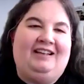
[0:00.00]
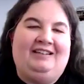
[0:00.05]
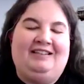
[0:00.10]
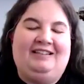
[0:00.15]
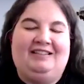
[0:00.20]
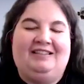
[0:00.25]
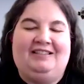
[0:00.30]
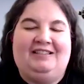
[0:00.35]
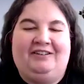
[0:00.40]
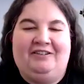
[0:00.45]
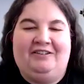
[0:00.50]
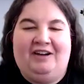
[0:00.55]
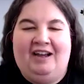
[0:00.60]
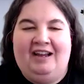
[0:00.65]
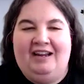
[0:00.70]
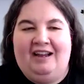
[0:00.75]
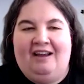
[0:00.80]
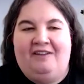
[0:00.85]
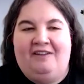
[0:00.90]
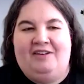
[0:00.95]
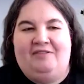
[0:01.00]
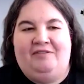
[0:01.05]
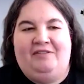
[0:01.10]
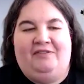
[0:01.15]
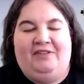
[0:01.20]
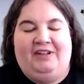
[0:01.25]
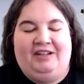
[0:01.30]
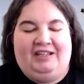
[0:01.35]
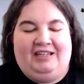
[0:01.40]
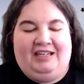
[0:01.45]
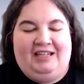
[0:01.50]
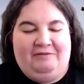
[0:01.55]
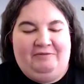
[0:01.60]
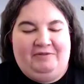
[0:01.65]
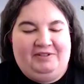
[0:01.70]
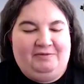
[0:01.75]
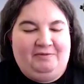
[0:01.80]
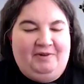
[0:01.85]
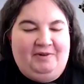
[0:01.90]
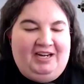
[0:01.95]
So I, I never felt like he
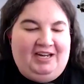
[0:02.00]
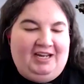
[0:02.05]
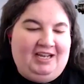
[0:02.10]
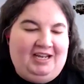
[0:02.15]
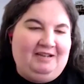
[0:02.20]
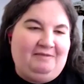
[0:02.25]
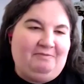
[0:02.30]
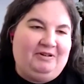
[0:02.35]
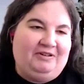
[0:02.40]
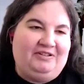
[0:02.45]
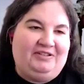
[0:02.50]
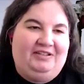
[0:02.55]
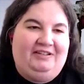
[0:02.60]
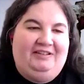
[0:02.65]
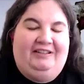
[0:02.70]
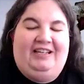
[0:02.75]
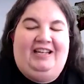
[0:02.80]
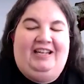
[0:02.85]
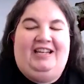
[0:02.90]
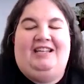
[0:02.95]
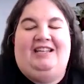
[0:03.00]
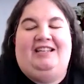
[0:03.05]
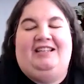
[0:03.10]
was whiny personally.